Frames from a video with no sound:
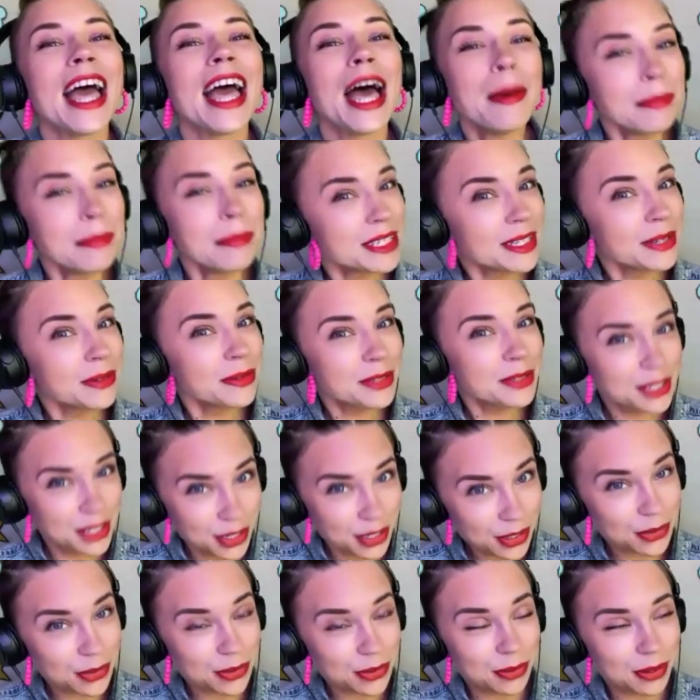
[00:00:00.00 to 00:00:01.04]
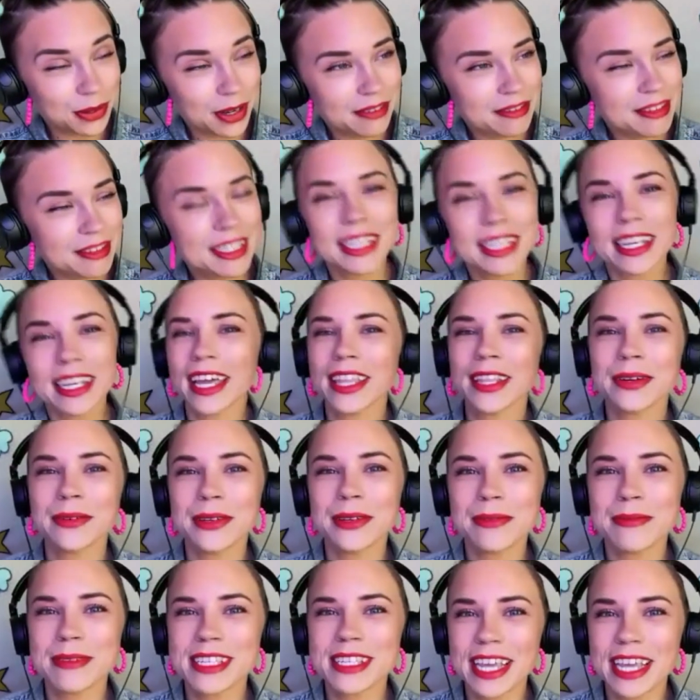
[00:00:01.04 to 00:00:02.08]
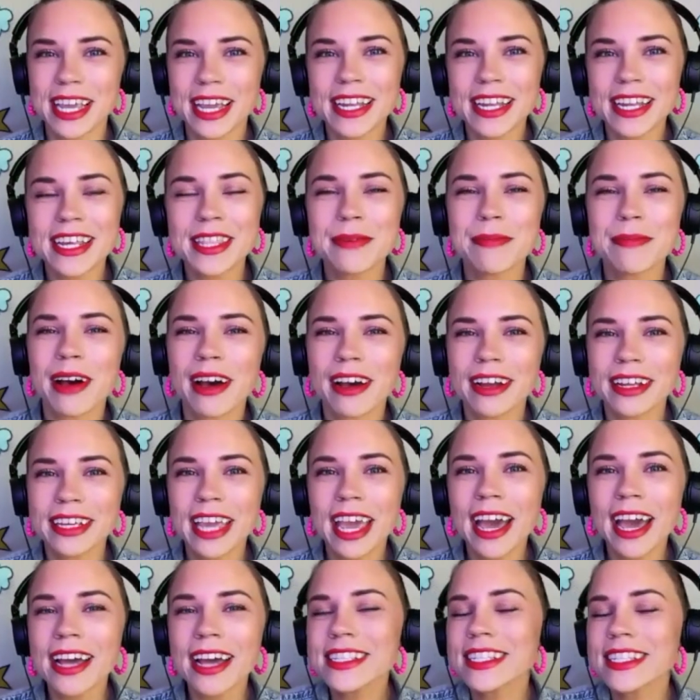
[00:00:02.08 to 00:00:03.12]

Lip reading: episode 2 of Together with Miss Anna, the podcast.